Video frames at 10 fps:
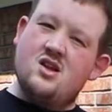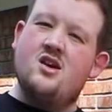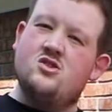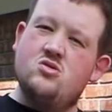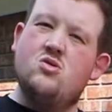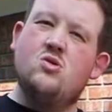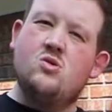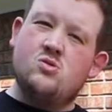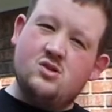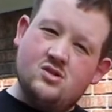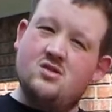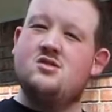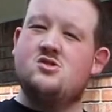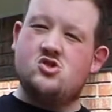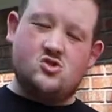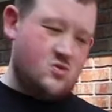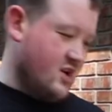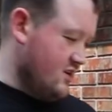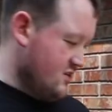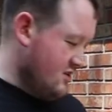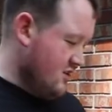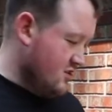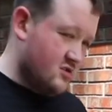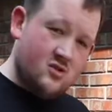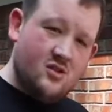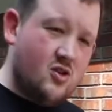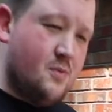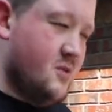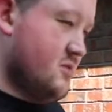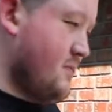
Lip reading: not too cold, it's just right. So let's open this